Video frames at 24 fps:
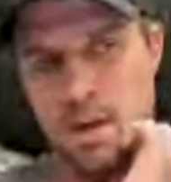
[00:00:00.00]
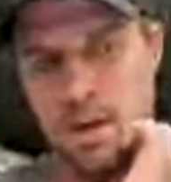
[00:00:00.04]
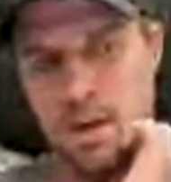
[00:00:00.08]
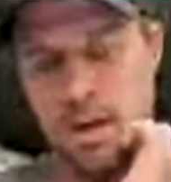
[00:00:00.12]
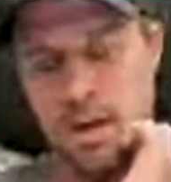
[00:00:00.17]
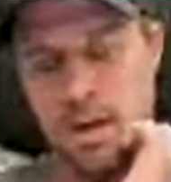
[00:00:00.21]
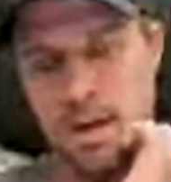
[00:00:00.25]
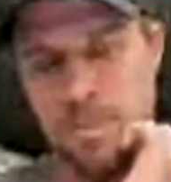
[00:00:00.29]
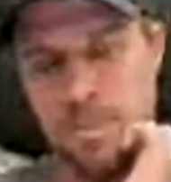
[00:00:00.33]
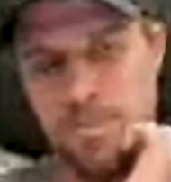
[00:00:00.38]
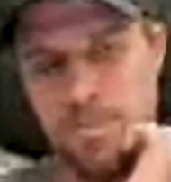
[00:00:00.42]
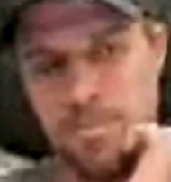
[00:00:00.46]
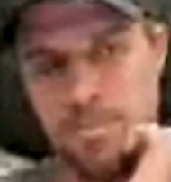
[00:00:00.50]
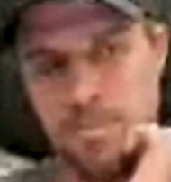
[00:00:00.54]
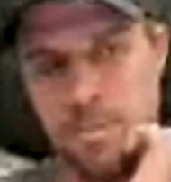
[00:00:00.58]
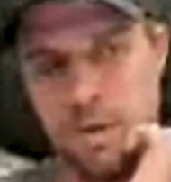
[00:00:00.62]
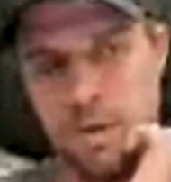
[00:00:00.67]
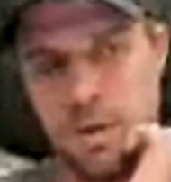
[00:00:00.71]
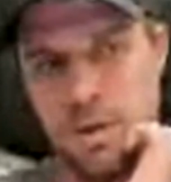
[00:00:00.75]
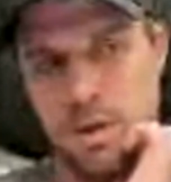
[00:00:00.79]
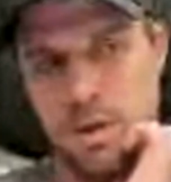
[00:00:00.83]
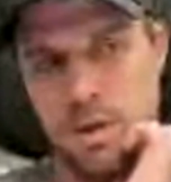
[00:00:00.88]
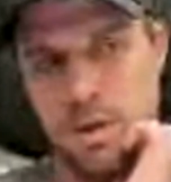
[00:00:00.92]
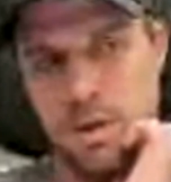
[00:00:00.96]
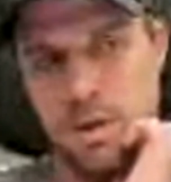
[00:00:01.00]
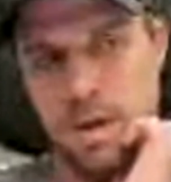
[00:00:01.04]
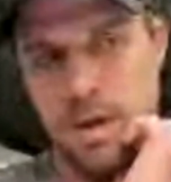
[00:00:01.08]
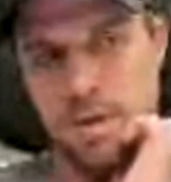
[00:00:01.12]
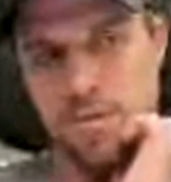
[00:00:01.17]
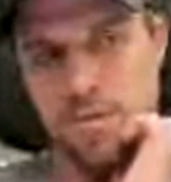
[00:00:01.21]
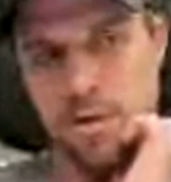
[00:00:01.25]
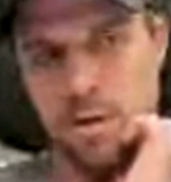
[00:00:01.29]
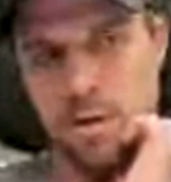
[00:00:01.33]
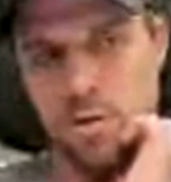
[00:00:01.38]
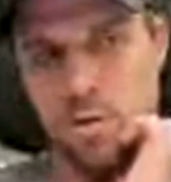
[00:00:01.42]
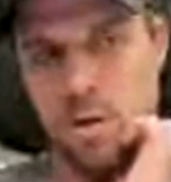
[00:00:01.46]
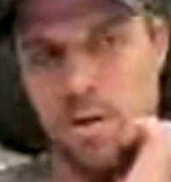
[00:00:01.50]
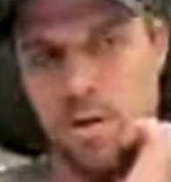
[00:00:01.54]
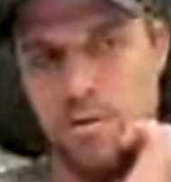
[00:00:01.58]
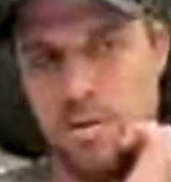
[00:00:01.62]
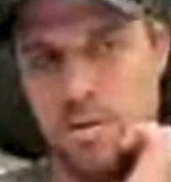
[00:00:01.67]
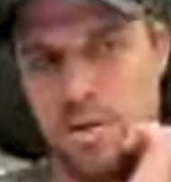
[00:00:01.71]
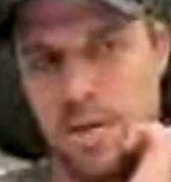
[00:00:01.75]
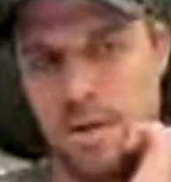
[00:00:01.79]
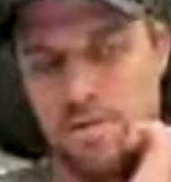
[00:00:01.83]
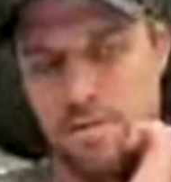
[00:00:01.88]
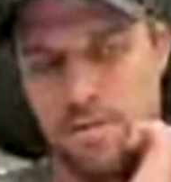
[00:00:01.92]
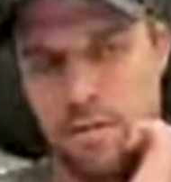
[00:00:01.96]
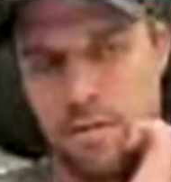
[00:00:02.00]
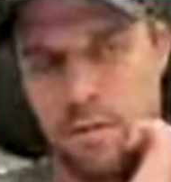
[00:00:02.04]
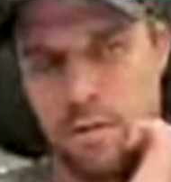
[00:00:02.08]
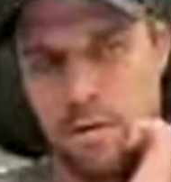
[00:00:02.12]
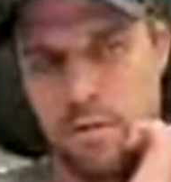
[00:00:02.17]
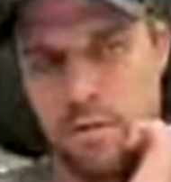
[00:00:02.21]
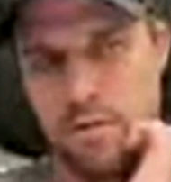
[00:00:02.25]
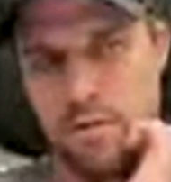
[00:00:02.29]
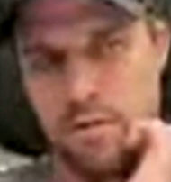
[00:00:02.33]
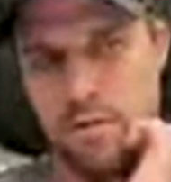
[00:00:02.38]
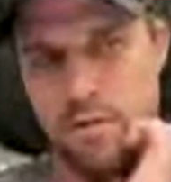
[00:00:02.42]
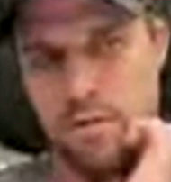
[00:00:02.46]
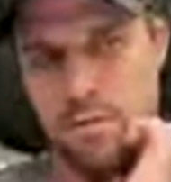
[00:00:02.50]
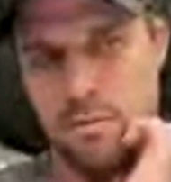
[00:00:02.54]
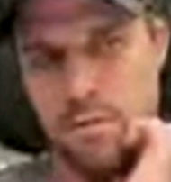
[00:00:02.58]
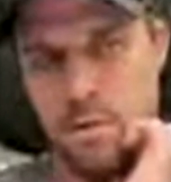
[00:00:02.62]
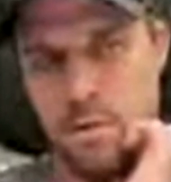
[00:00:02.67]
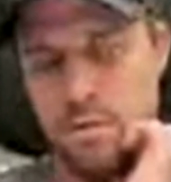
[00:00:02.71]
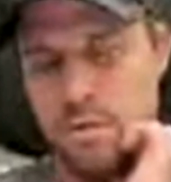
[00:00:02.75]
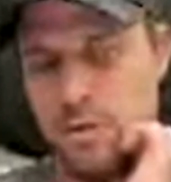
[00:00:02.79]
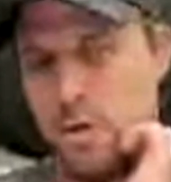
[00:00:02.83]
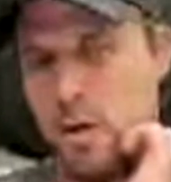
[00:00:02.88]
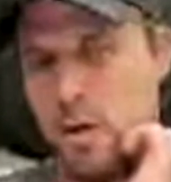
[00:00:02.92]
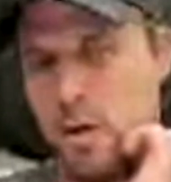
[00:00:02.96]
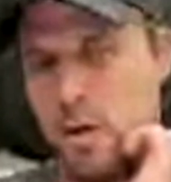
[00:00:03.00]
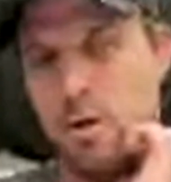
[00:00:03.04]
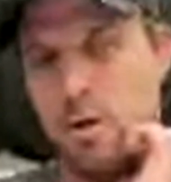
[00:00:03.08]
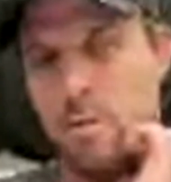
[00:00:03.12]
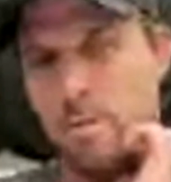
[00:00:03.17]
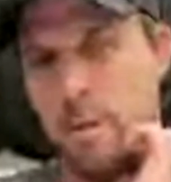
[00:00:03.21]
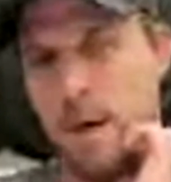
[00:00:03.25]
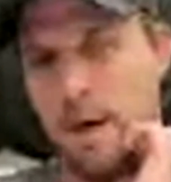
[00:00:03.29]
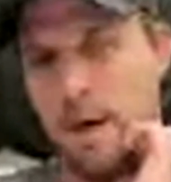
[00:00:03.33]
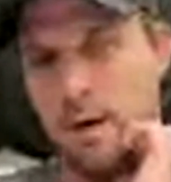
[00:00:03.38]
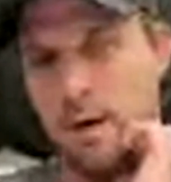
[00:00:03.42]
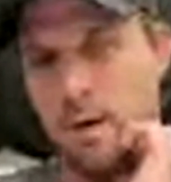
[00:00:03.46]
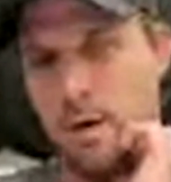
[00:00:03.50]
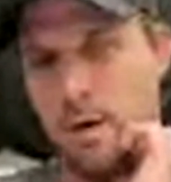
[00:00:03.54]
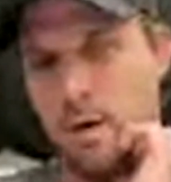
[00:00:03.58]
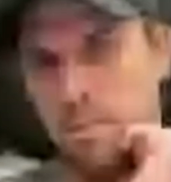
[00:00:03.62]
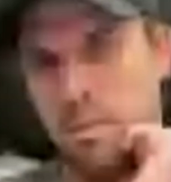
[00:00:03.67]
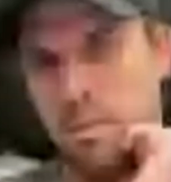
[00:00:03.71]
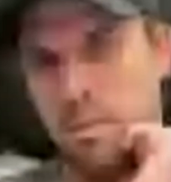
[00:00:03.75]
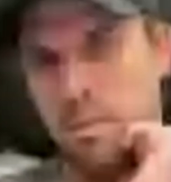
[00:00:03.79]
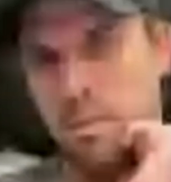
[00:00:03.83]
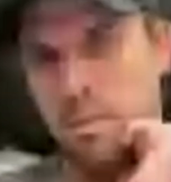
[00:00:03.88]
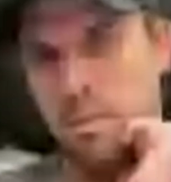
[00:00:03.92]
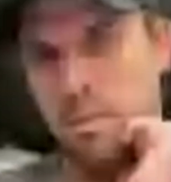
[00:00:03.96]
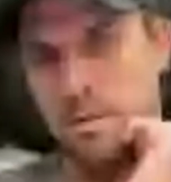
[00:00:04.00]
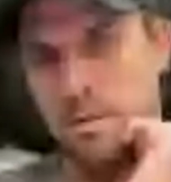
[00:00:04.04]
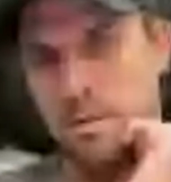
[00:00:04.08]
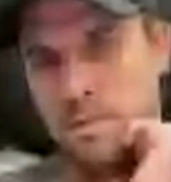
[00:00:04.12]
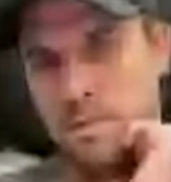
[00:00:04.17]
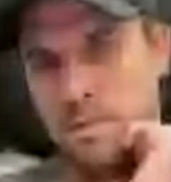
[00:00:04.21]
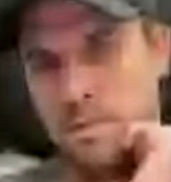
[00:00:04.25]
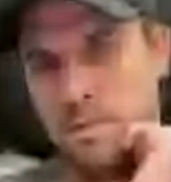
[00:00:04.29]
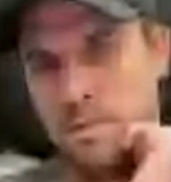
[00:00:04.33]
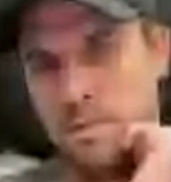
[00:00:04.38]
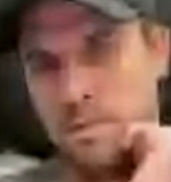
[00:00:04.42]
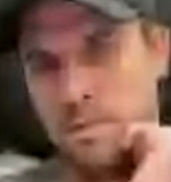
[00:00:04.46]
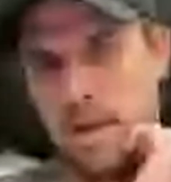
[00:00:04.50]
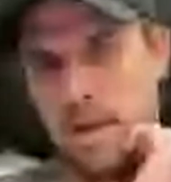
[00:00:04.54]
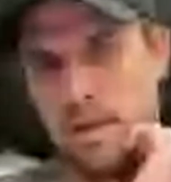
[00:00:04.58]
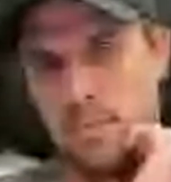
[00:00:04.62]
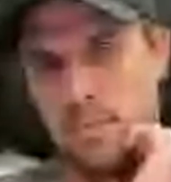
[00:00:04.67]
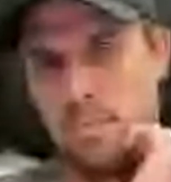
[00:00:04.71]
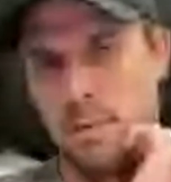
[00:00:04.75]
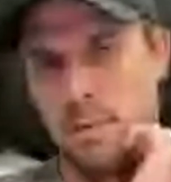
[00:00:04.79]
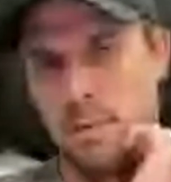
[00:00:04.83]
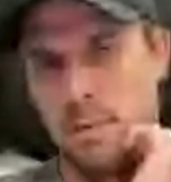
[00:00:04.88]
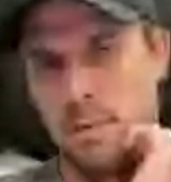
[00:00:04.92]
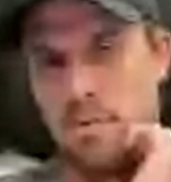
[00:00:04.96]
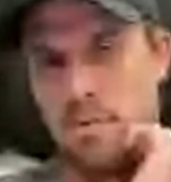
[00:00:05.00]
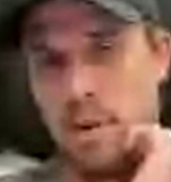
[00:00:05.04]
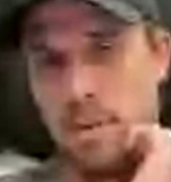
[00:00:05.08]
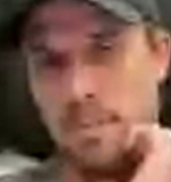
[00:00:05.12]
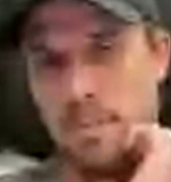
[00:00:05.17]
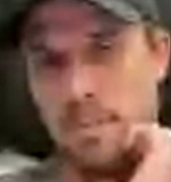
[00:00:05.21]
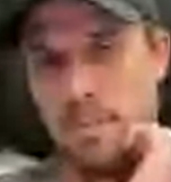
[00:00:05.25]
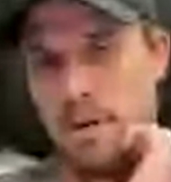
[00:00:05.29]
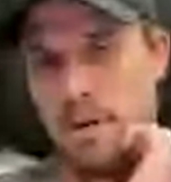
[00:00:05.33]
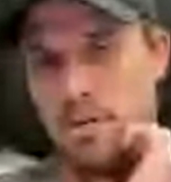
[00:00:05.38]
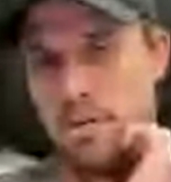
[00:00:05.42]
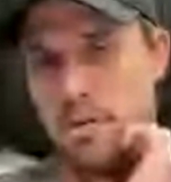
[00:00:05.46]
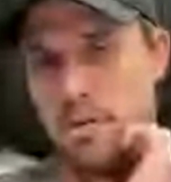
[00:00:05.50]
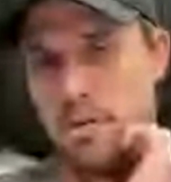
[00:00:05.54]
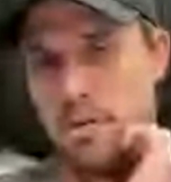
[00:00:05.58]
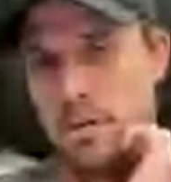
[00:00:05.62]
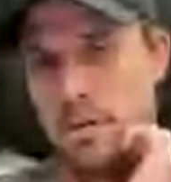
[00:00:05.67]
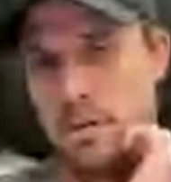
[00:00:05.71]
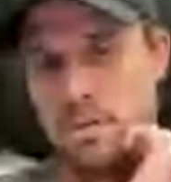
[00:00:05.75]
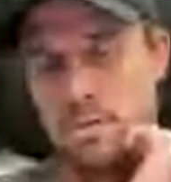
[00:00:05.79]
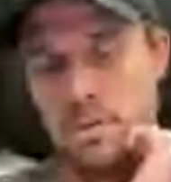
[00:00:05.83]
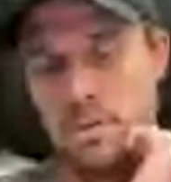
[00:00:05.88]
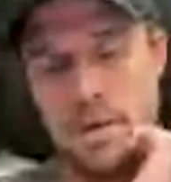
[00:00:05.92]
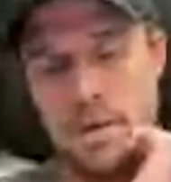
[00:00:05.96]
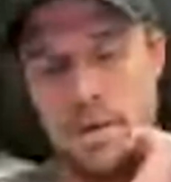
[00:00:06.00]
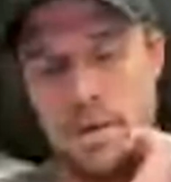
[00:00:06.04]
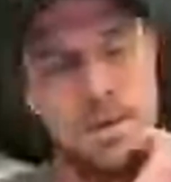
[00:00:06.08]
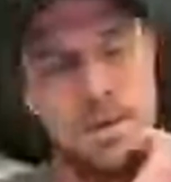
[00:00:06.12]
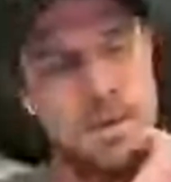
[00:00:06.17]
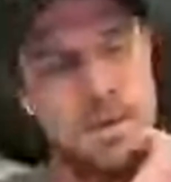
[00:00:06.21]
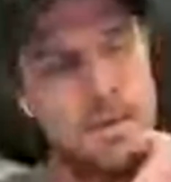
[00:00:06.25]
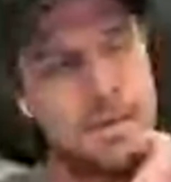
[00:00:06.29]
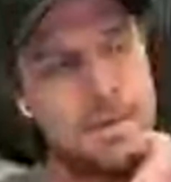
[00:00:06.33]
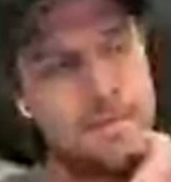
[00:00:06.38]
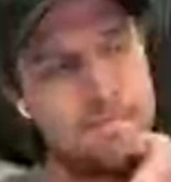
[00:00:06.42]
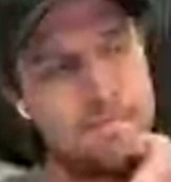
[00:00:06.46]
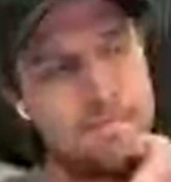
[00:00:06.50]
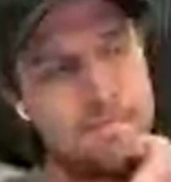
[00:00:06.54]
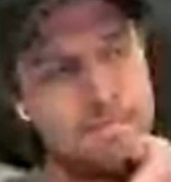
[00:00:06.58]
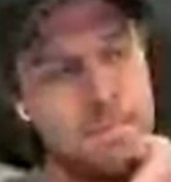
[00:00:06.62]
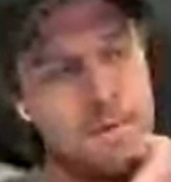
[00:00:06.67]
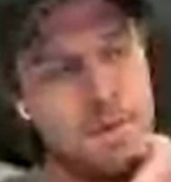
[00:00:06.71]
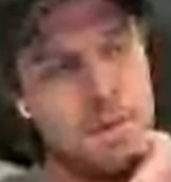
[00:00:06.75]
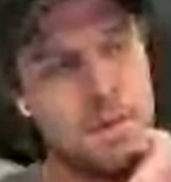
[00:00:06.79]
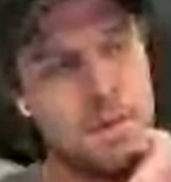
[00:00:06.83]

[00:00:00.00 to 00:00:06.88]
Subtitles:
I felt quite resentful of what was going on back at home while I was at the peak of my powers, so to speak. And